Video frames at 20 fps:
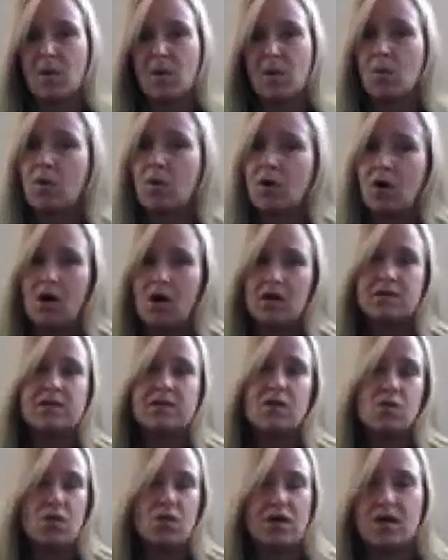But we're
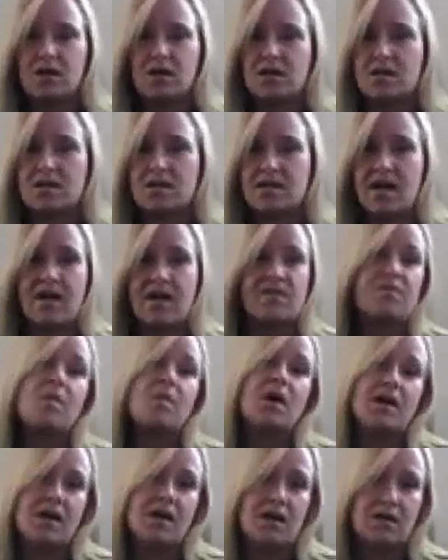also looking to save
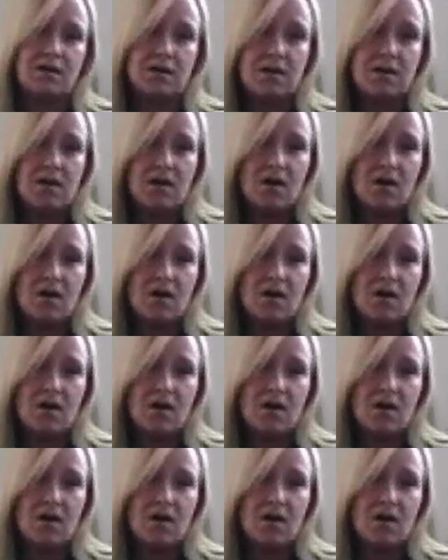money